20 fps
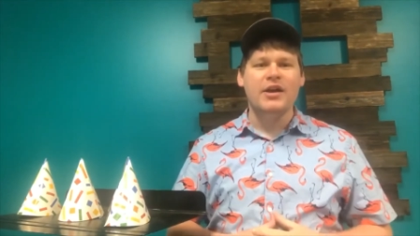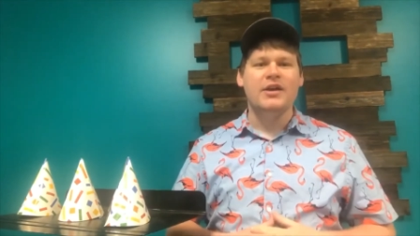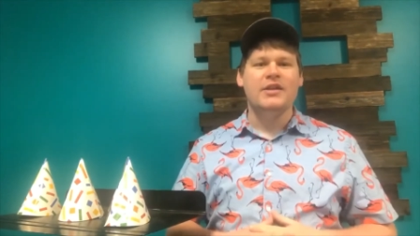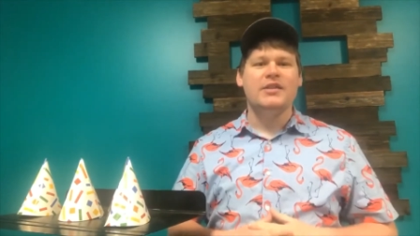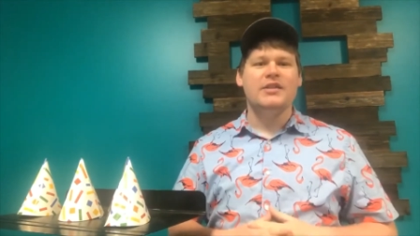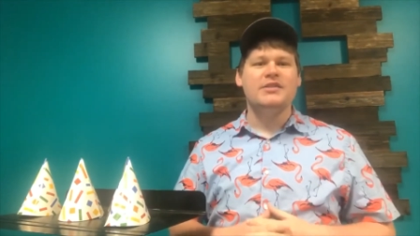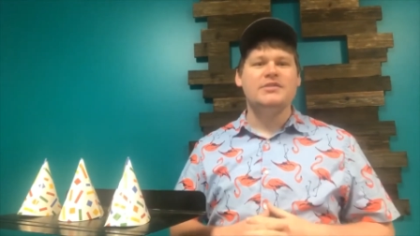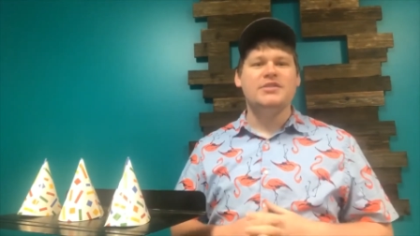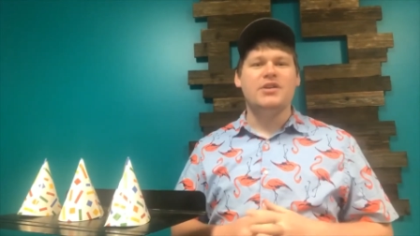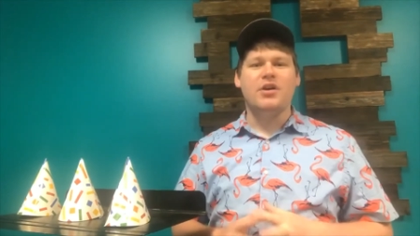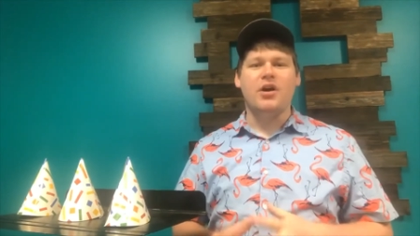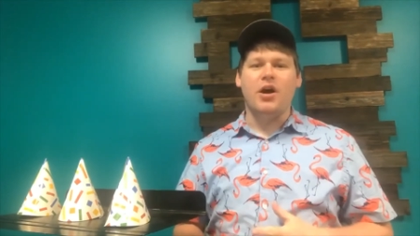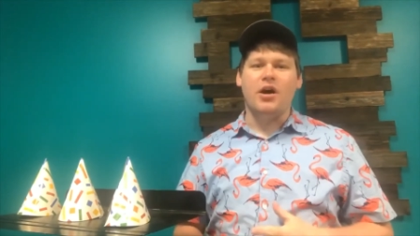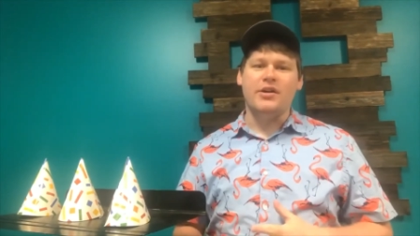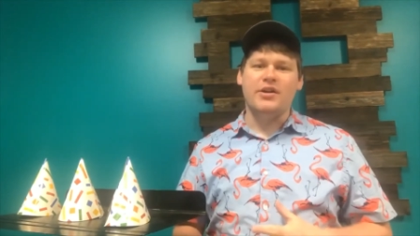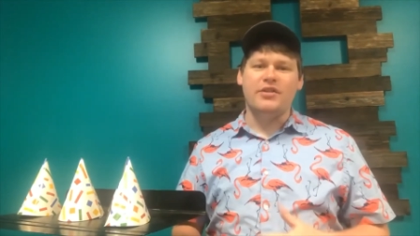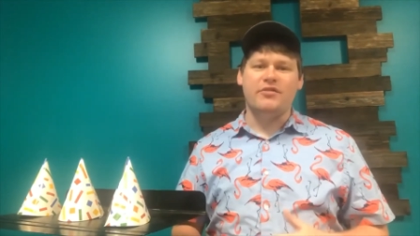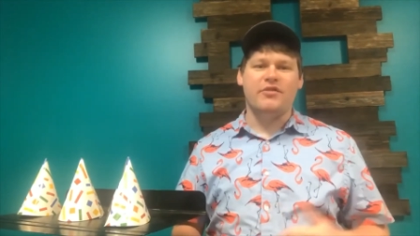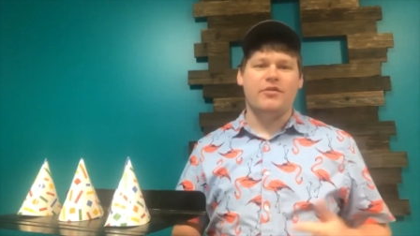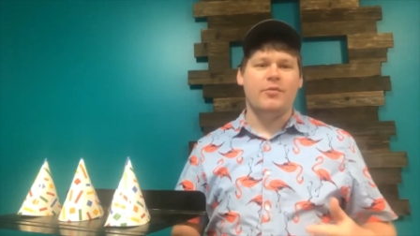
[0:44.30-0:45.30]
These are all
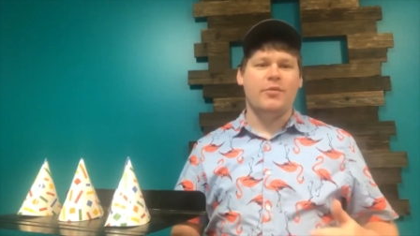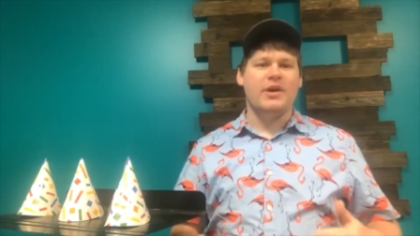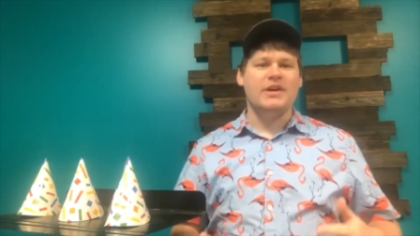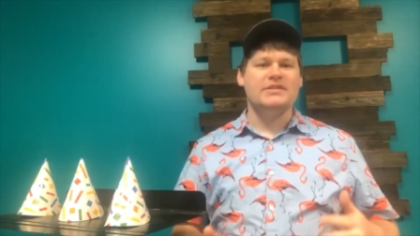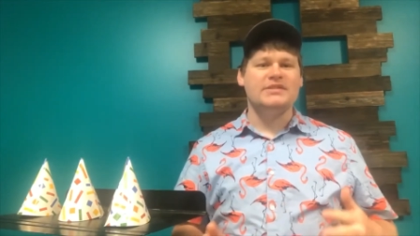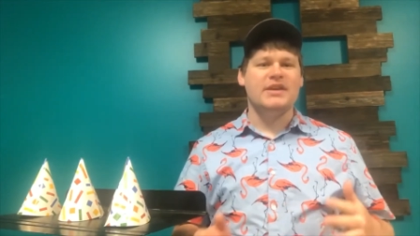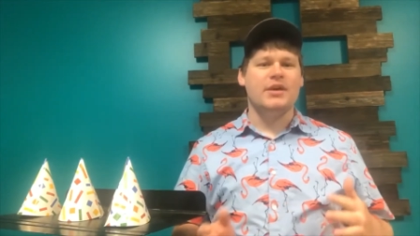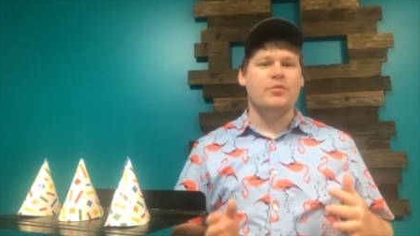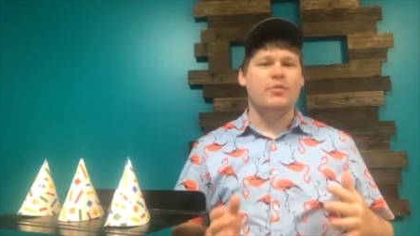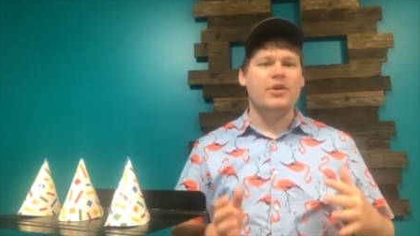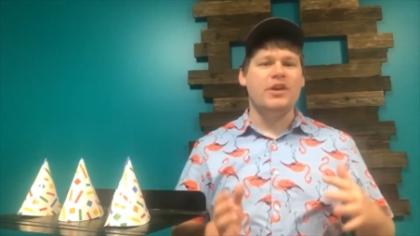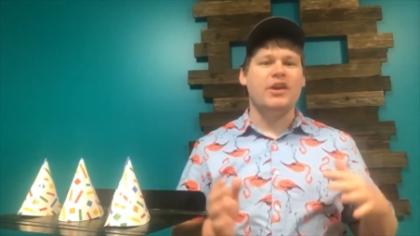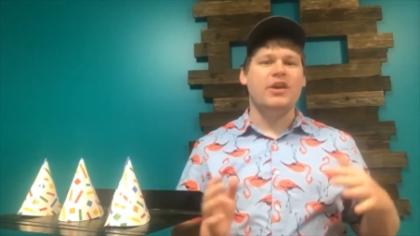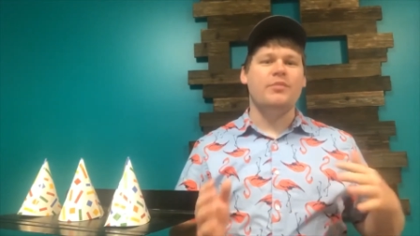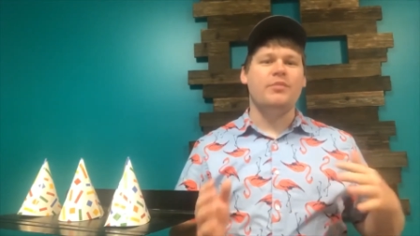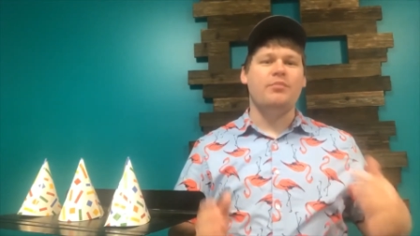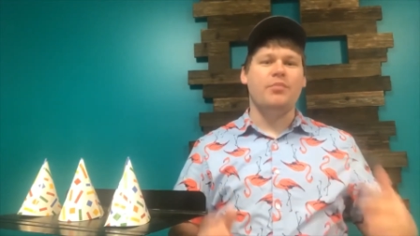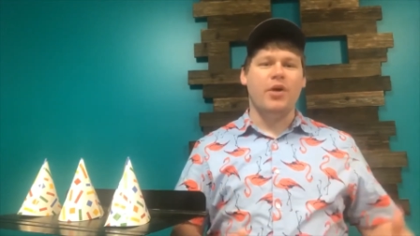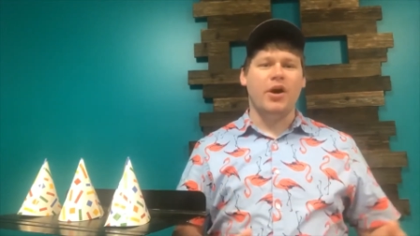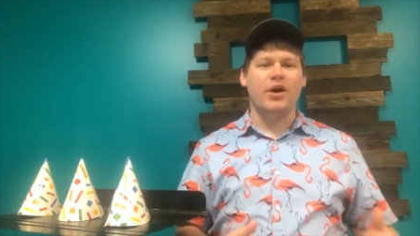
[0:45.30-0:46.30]
different ways that we
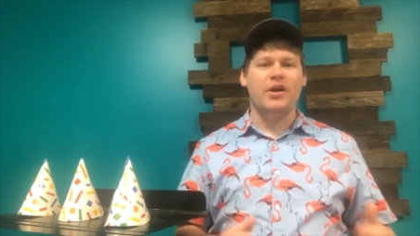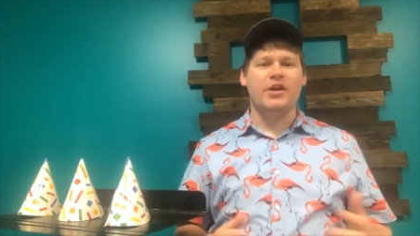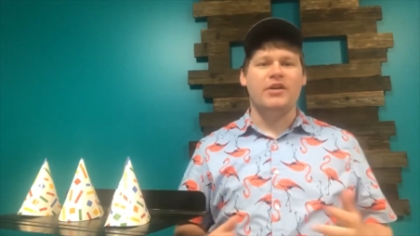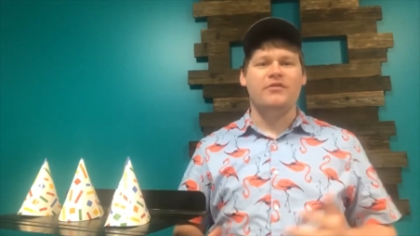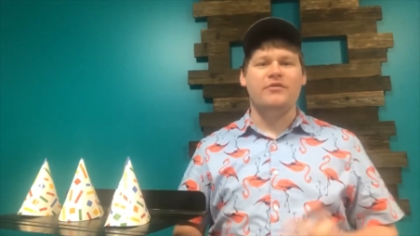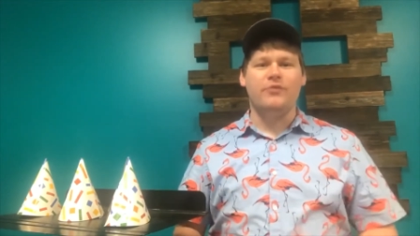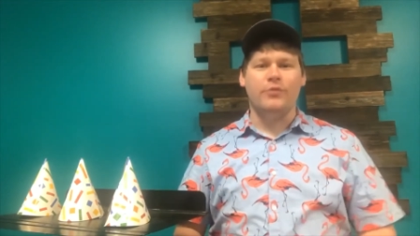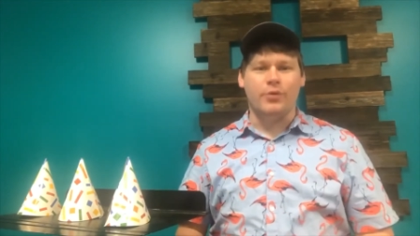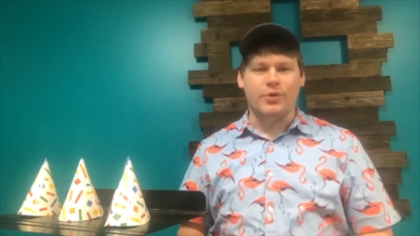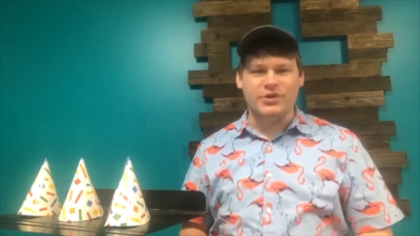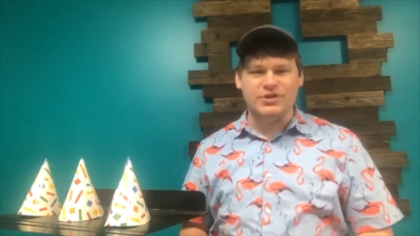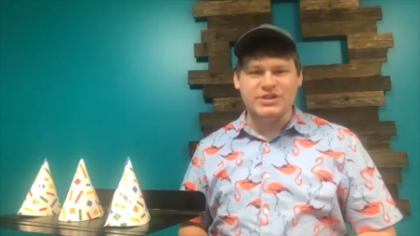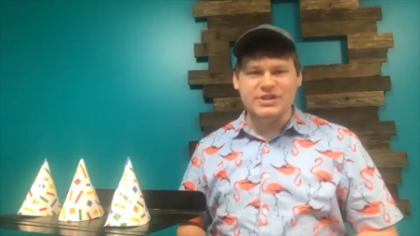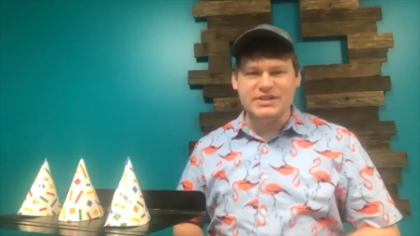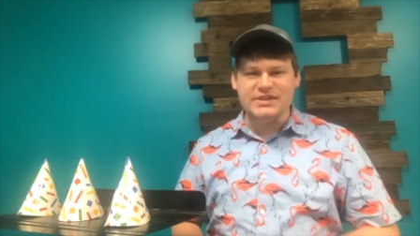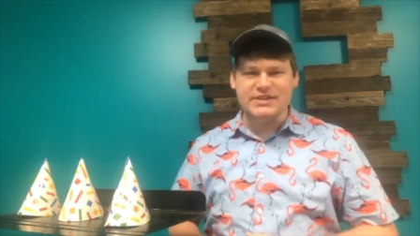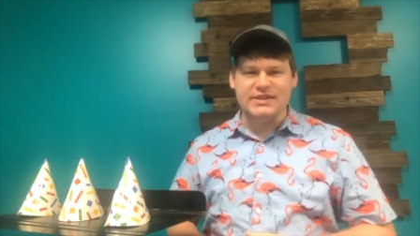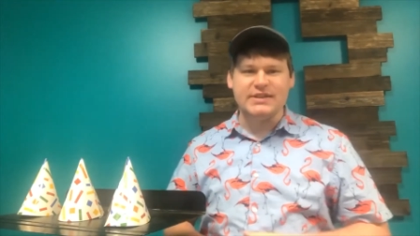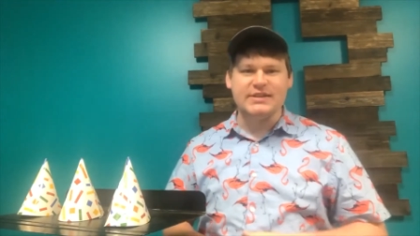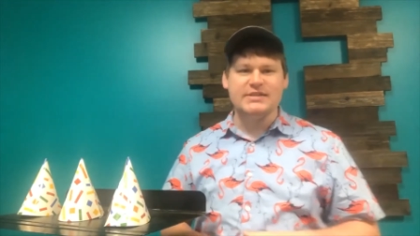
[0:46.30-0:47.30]
can party for
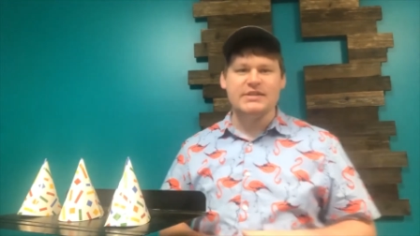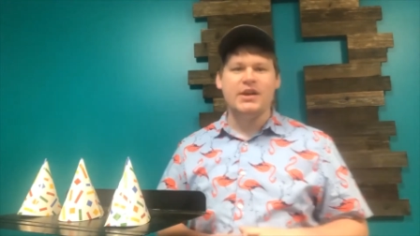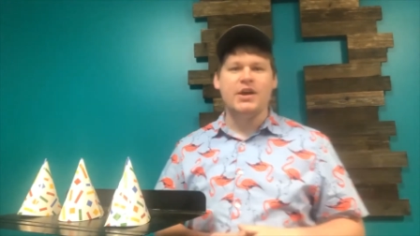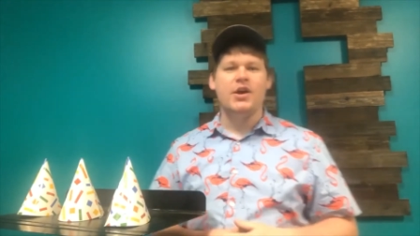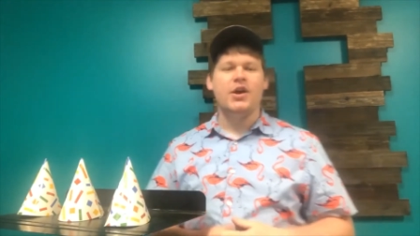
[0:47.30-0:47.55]
Jesus.